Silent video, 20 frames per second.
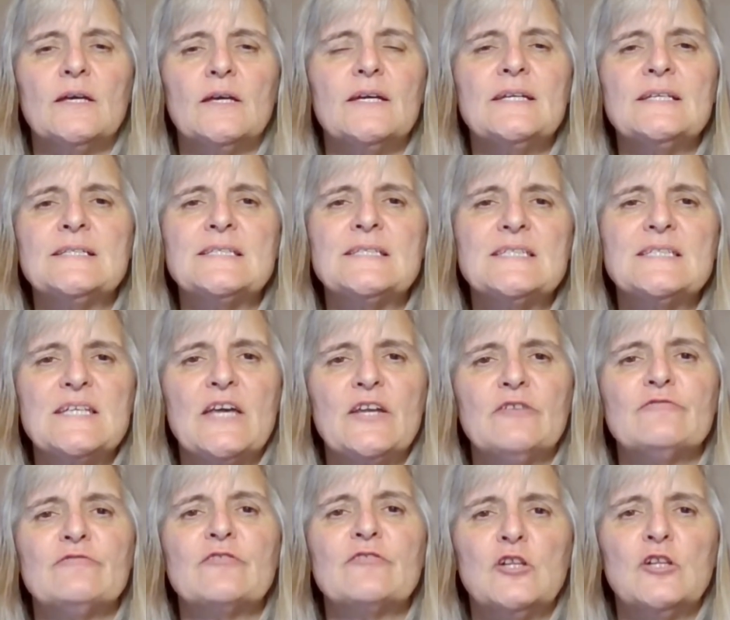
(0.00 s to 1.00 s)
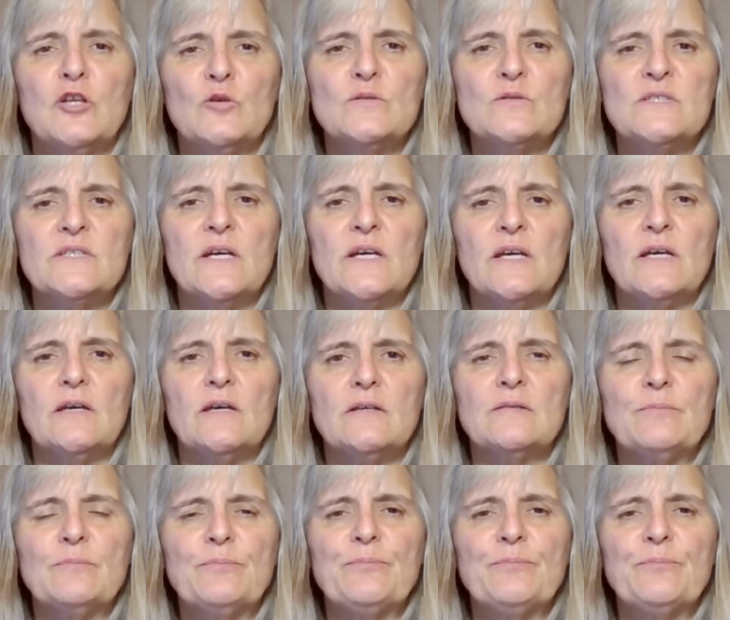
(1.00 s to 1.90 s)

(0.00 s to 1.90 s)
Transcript: instead of closing it.